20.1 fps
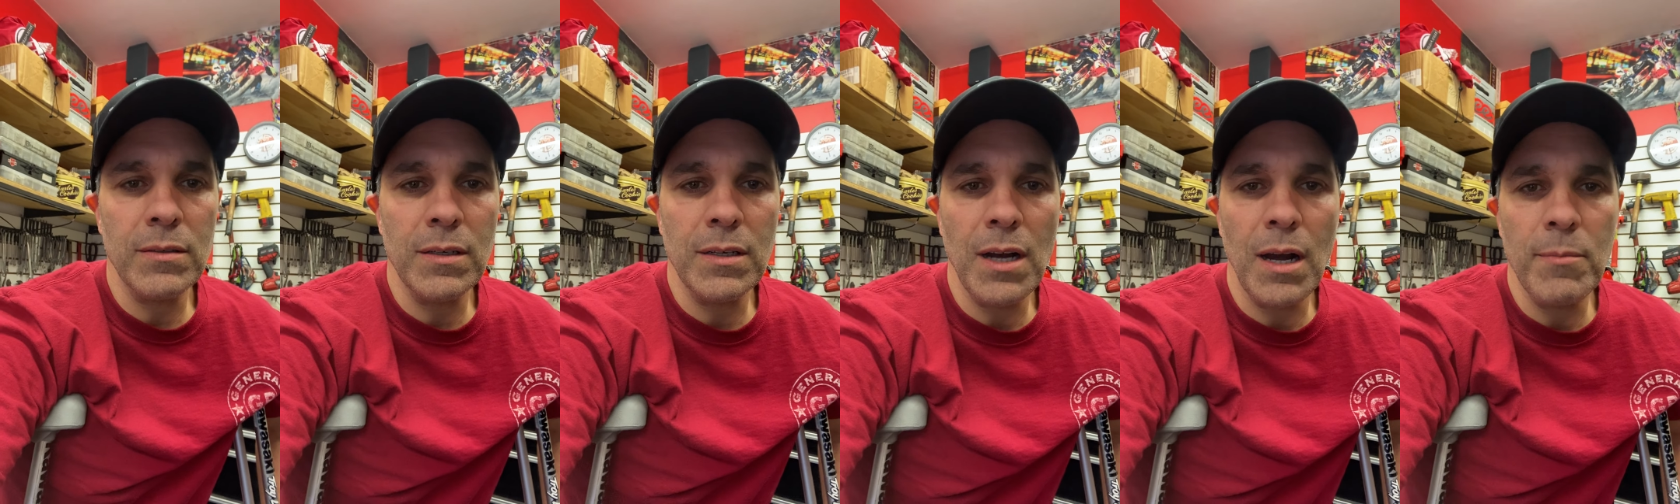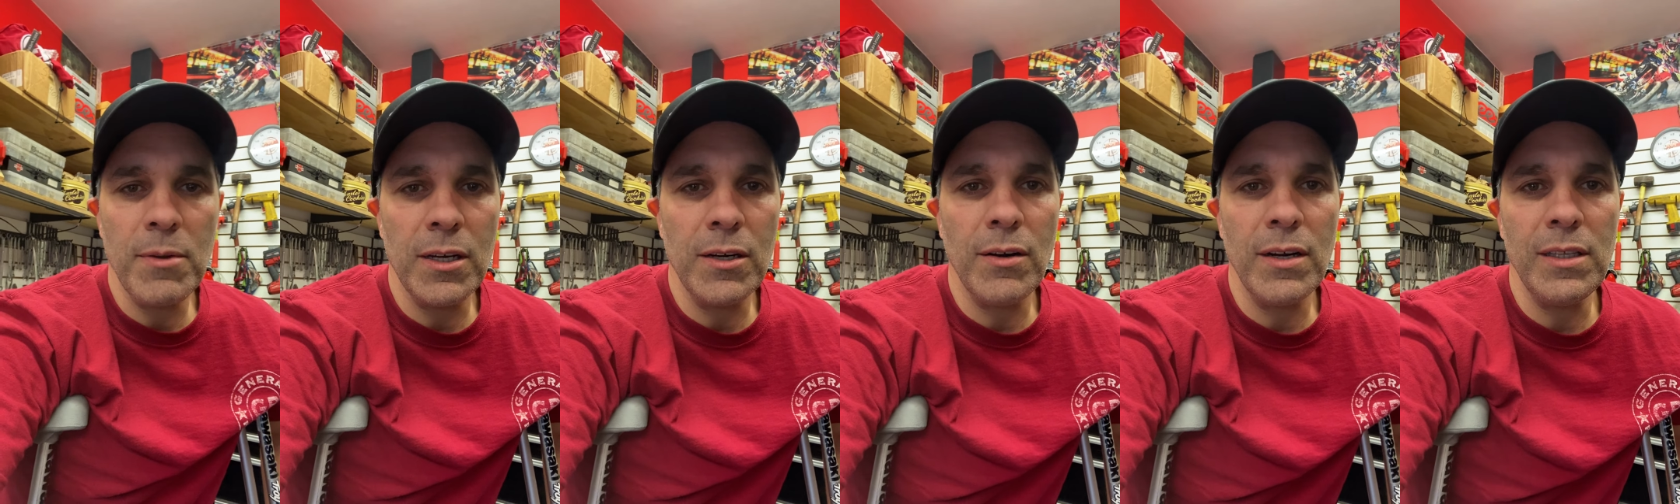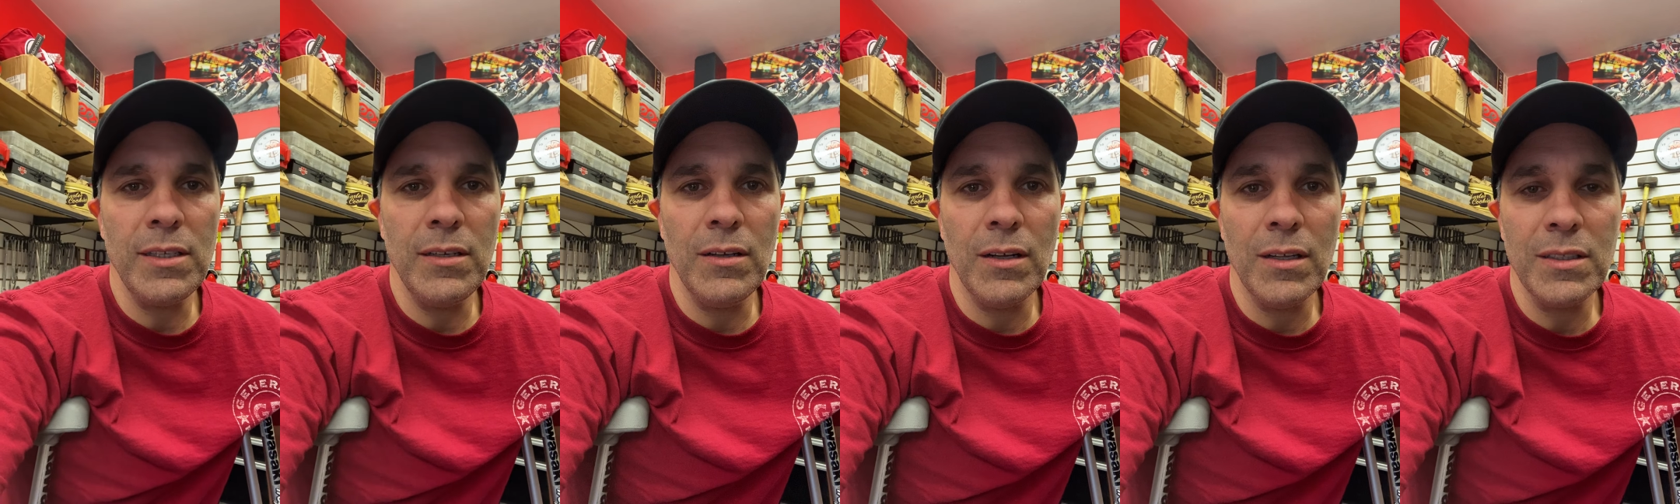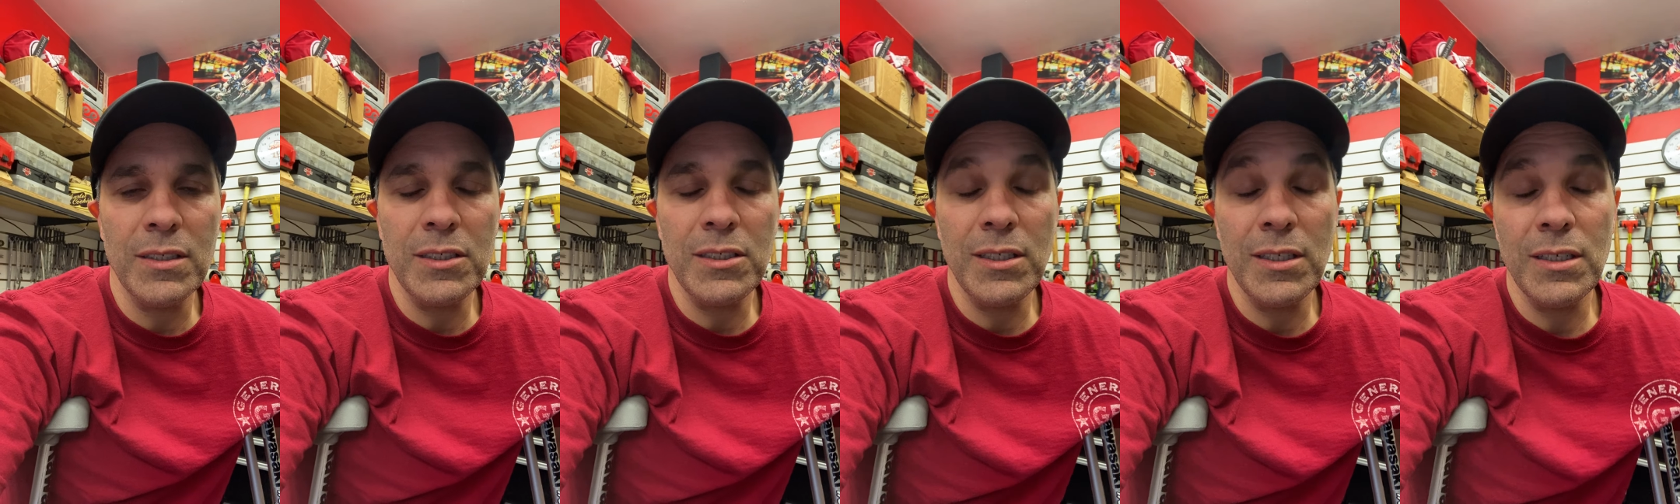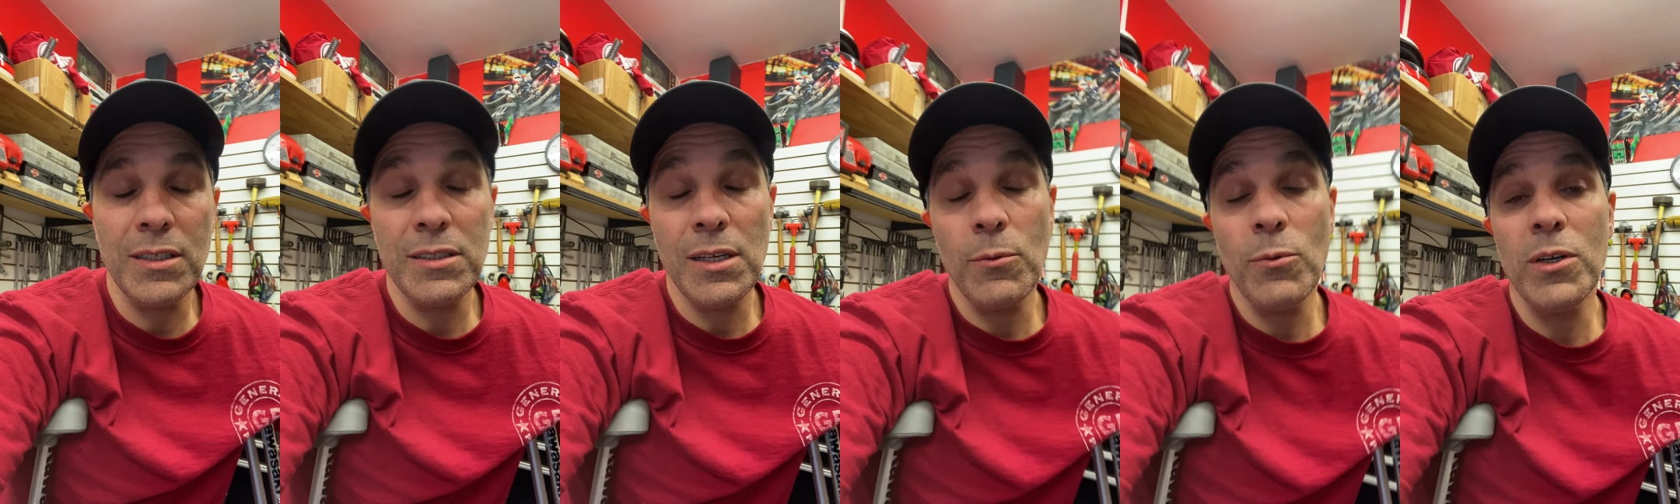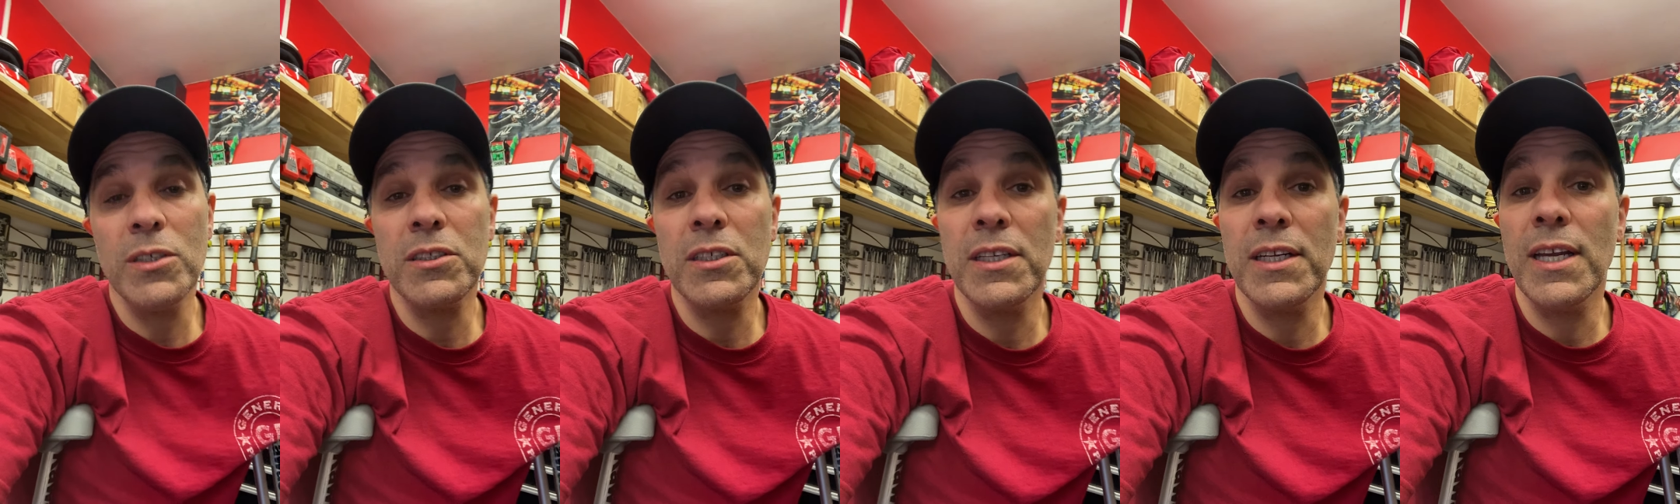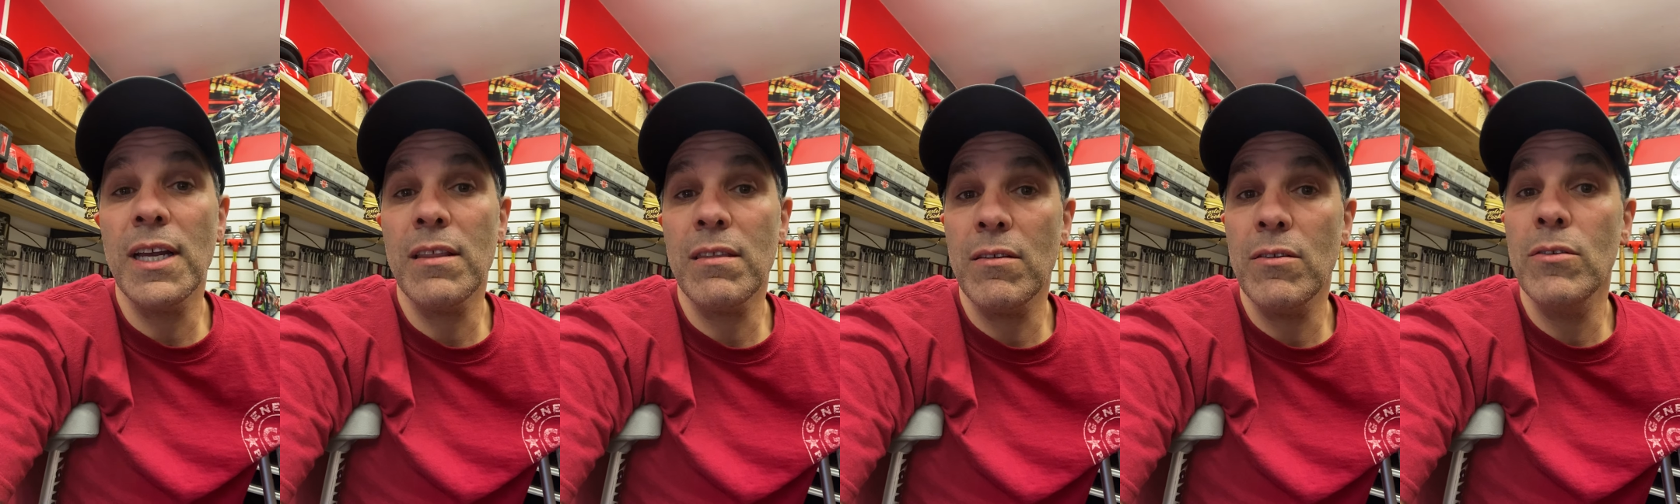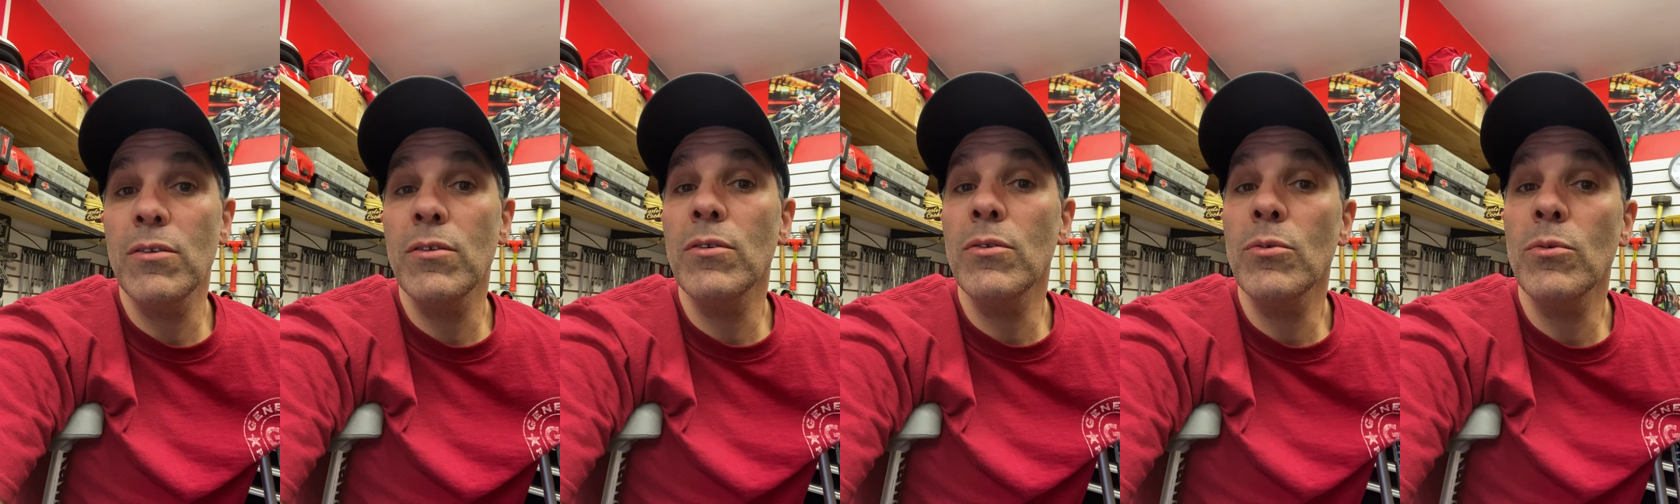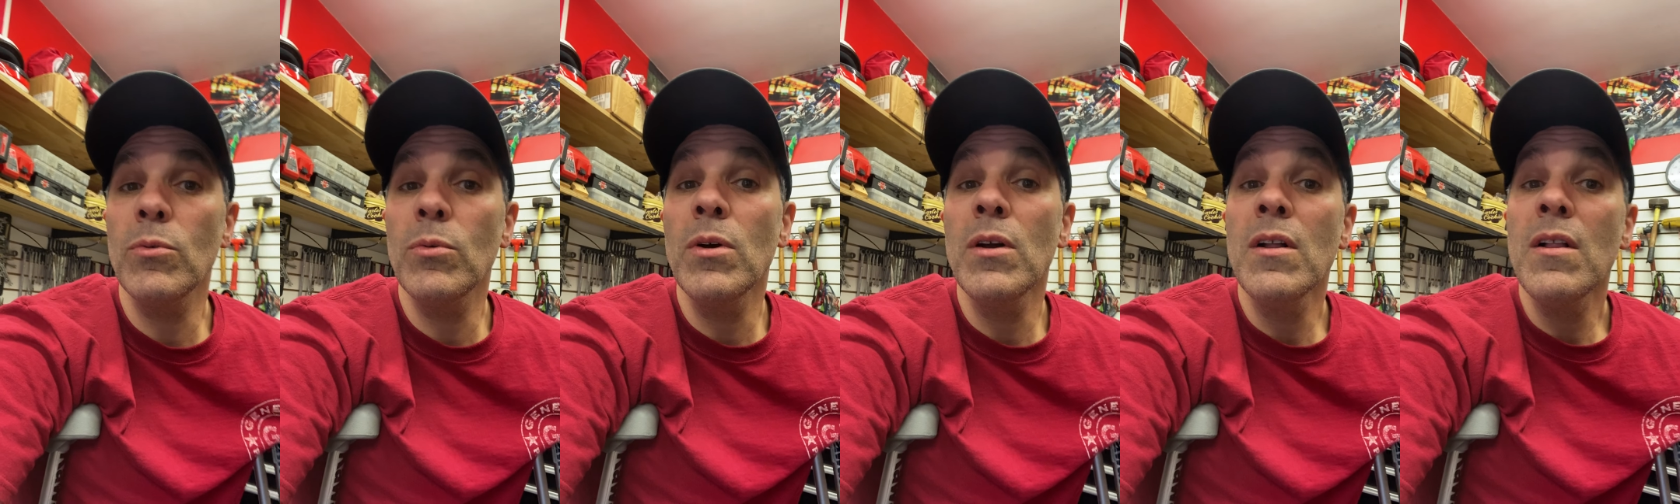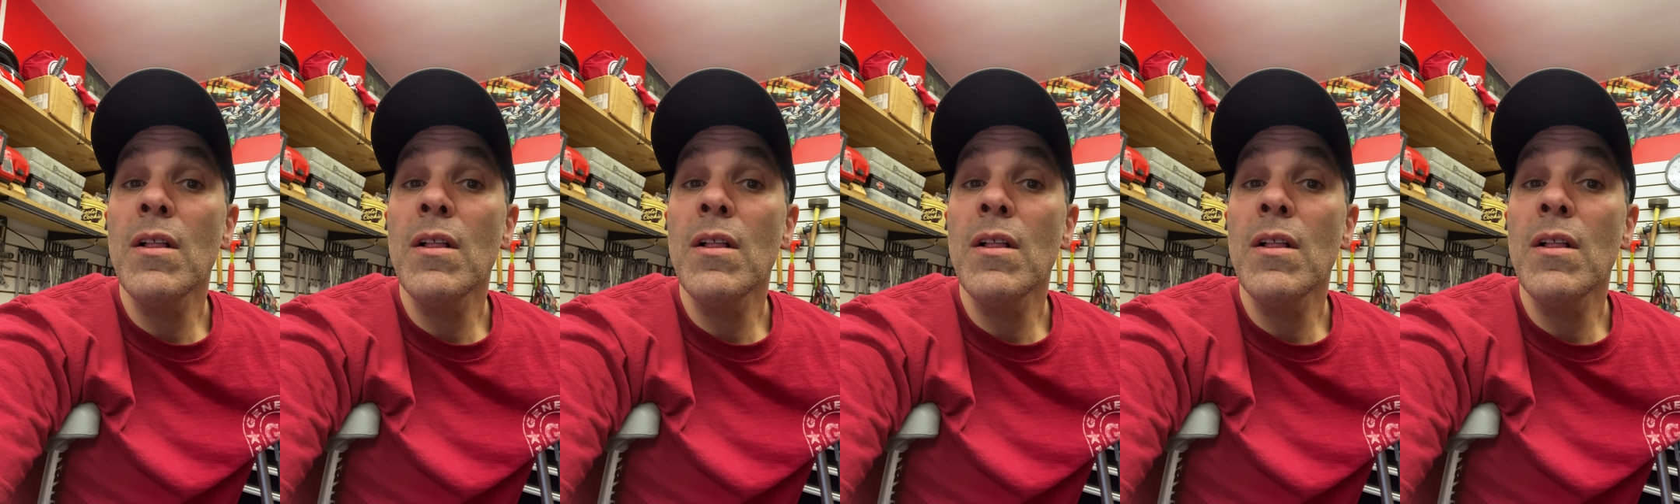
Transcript: got me a great deal on this thing because I was going to get the new